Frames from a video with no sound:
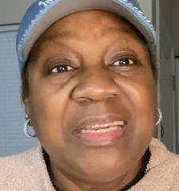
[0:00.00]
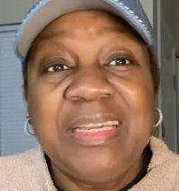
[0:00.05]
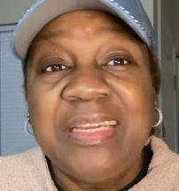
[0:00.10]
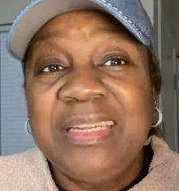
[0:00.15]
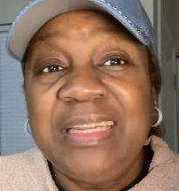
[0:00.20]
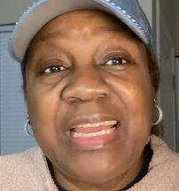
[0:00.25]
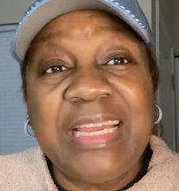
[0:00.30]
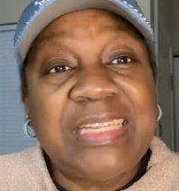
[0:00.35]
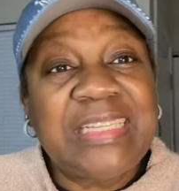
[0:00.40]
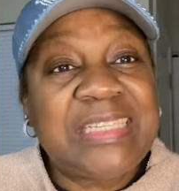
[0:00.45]

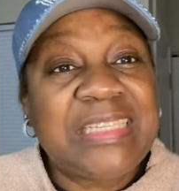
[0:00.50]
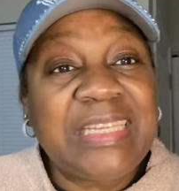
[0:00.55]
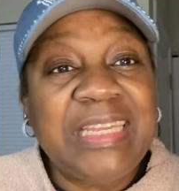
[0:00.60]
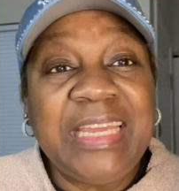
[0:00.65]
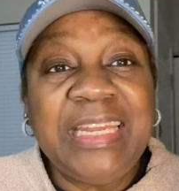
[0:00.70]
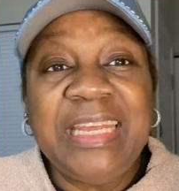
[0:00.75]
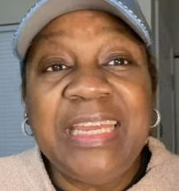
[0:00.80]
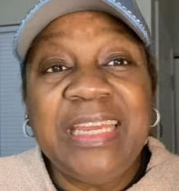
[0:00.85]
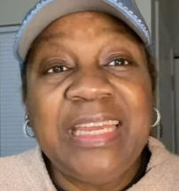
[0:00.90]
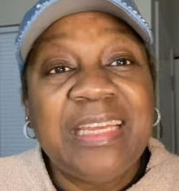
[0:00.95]
They
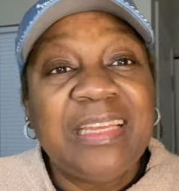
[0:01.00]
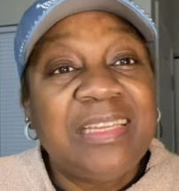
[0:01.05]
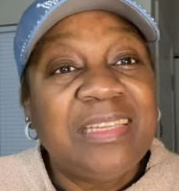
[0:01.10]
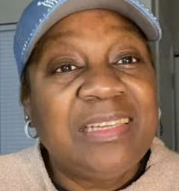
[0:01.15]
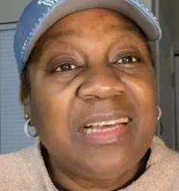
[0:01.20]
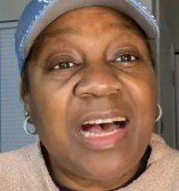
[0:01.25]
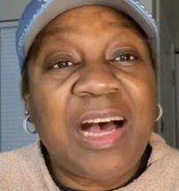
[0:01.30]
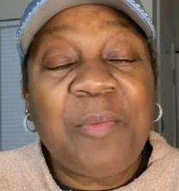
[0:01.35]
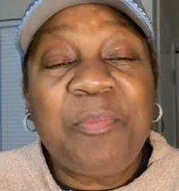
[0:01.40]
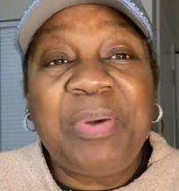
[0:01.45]
seen it
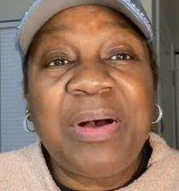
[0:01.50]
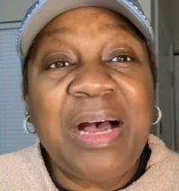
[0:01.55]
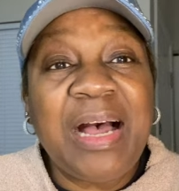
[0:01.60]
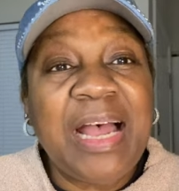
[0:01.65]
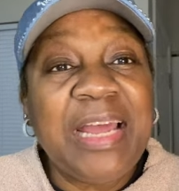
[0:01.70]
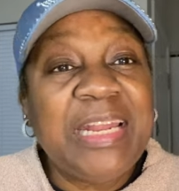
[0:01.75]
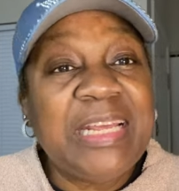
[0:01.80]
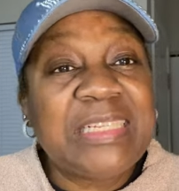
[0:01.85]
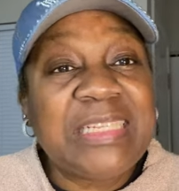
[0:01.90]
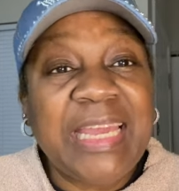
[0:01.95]

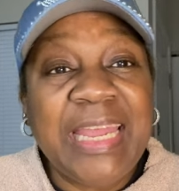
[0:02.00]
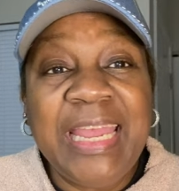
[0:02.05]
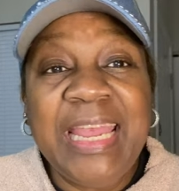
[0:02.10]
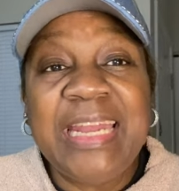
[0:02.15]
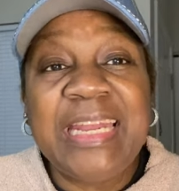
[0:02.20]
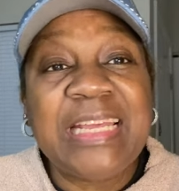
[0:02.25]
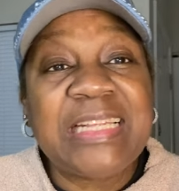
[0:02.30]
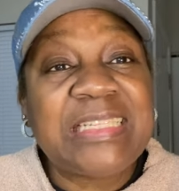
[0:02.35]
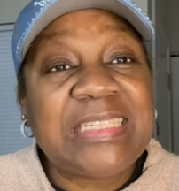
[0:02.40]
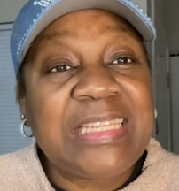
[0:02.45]
upon his
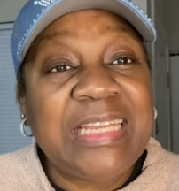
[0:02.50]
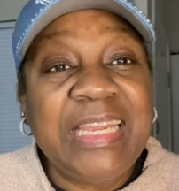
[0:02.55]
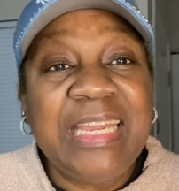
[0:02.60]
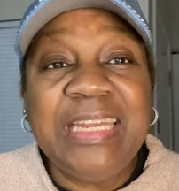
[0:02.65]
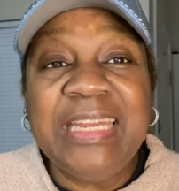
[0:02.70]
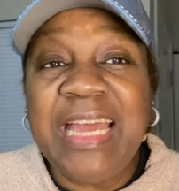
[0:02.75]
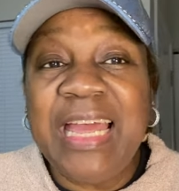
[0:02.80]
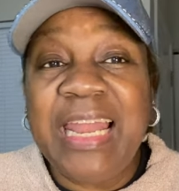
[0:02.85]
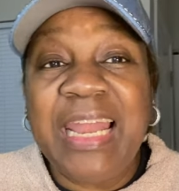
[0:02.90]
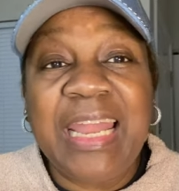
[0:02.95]
head that
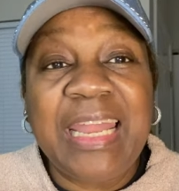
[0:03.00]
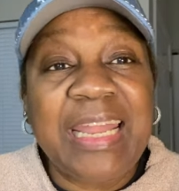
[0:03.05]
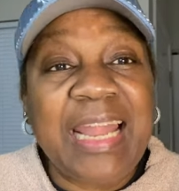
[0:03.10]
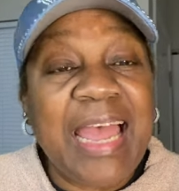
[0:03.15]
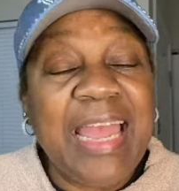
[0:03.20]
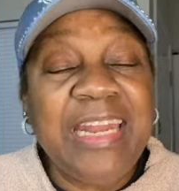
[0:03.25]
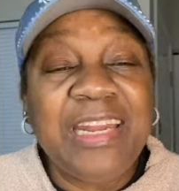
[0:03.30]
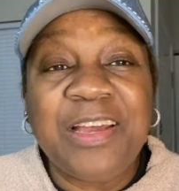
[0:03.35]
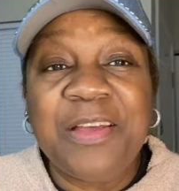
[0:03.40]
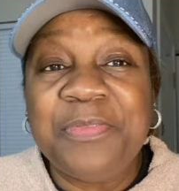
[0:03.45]
seen that light